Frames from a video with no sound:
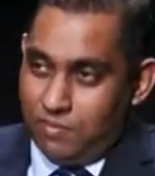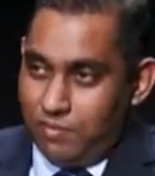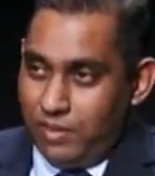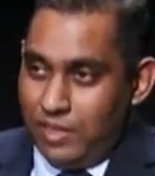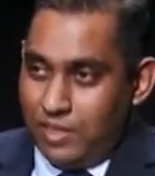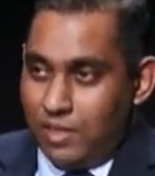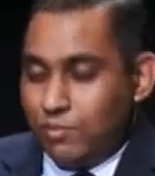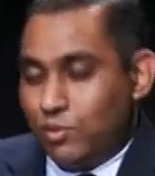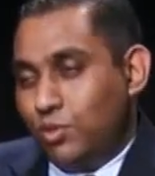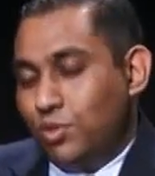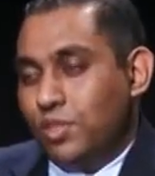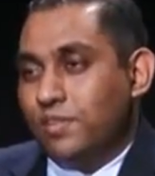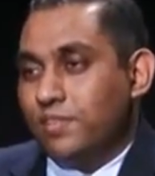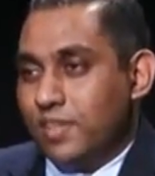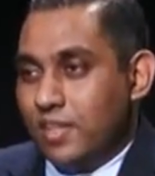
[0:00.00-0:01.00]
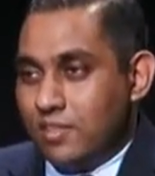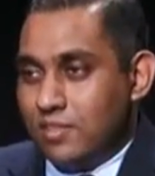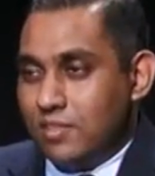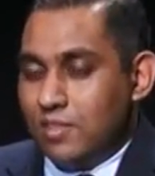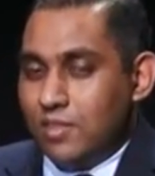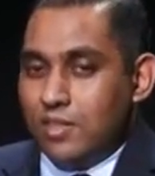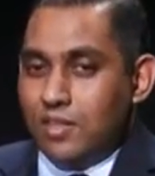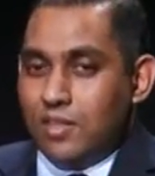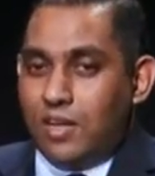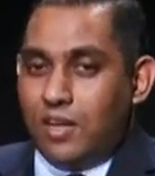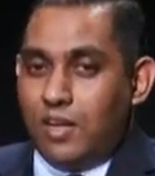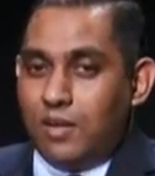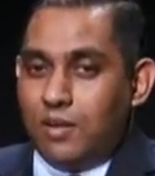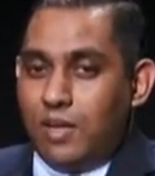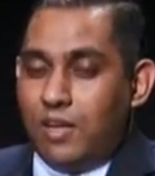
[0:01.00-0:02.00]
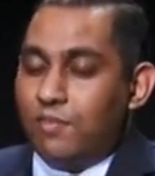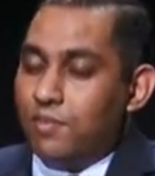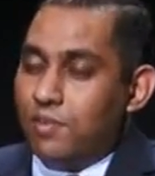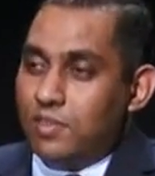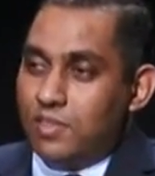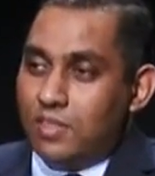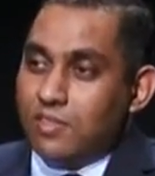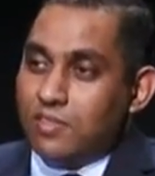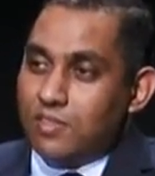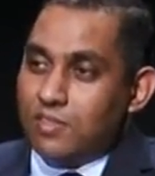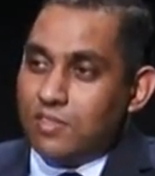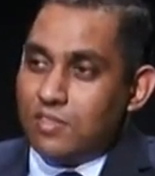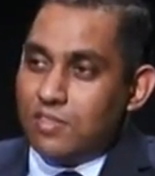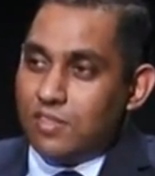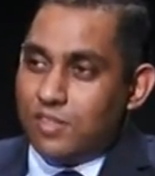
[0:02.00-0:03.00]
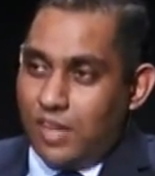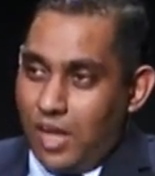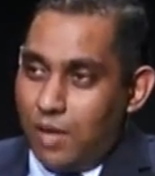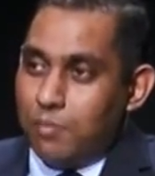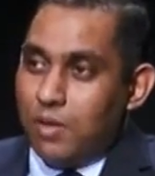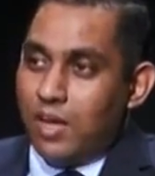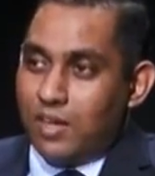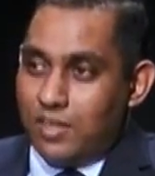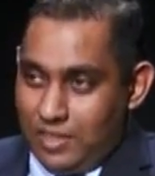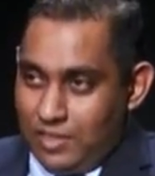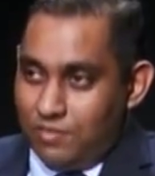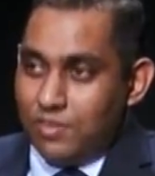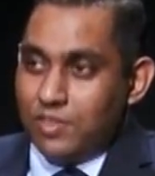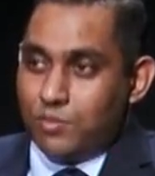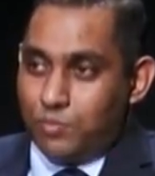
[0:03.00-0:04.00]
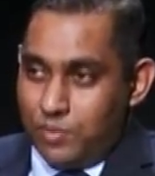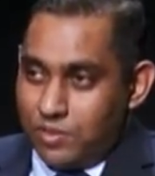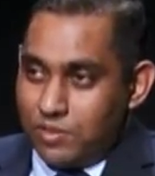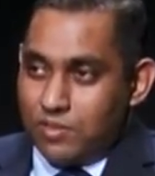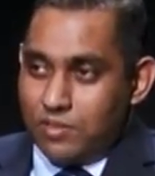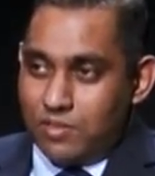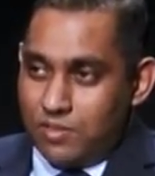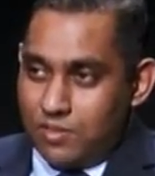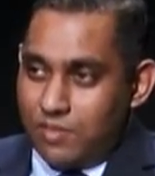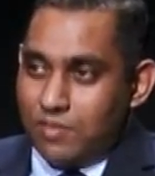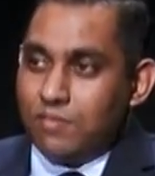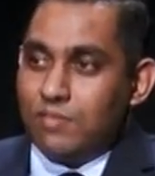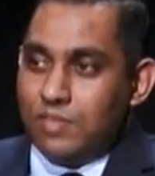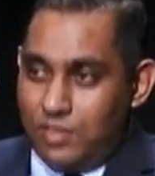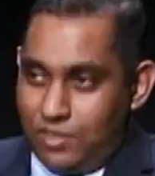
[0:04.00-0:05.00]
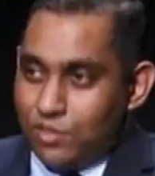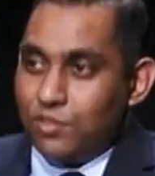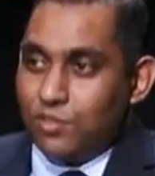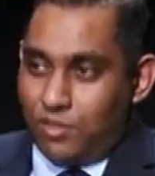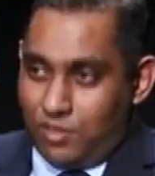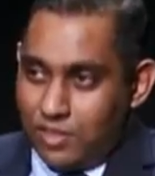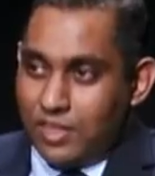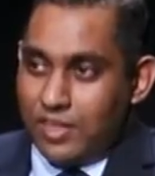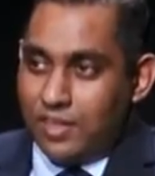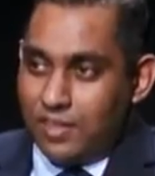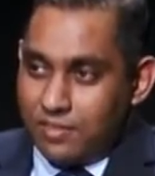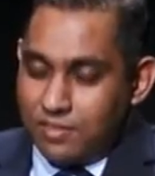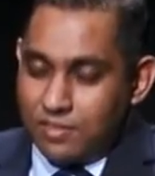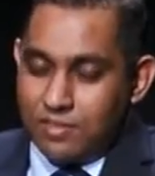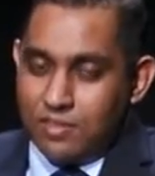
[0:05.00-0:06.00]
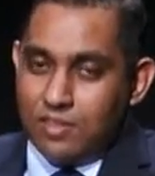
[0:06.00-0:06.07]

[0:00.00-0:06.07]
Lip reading: when it comes to unit trust. Everyone thinks it's share market investments, which is not the case.